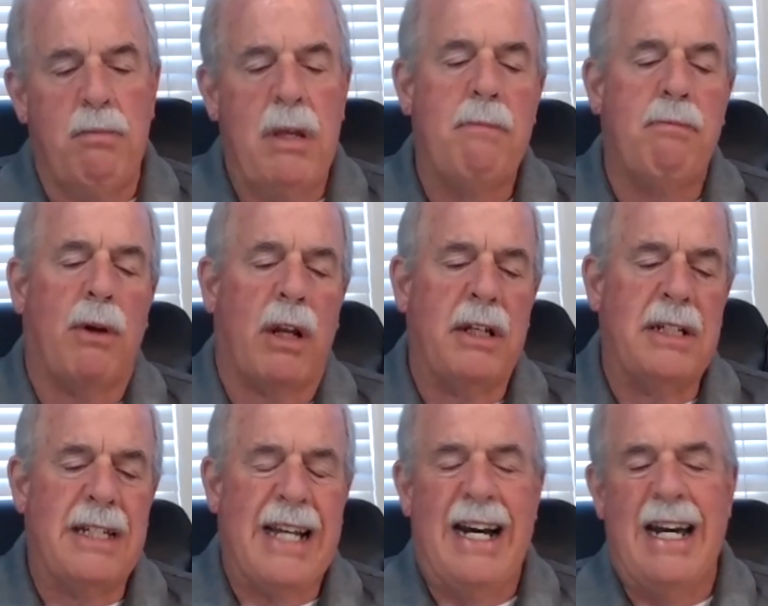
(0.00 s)
people
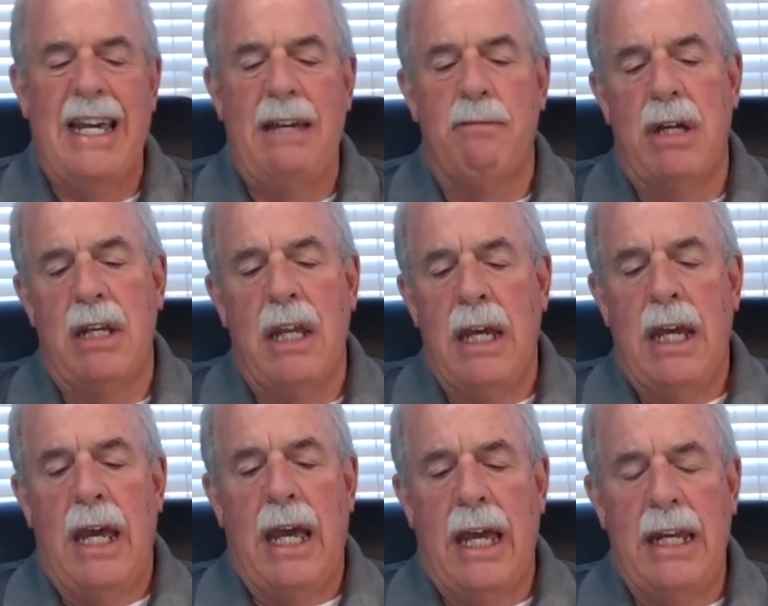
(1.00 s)
and time and
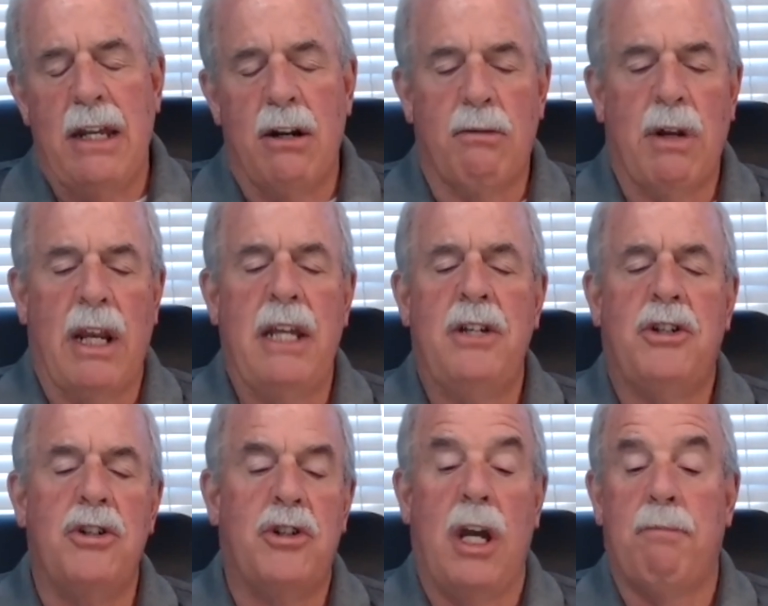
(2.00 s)

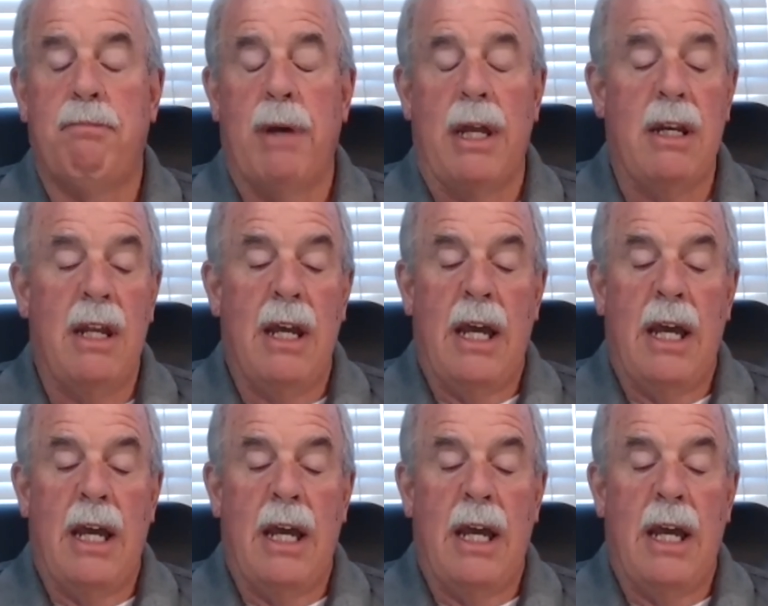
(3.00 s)
interrelationship and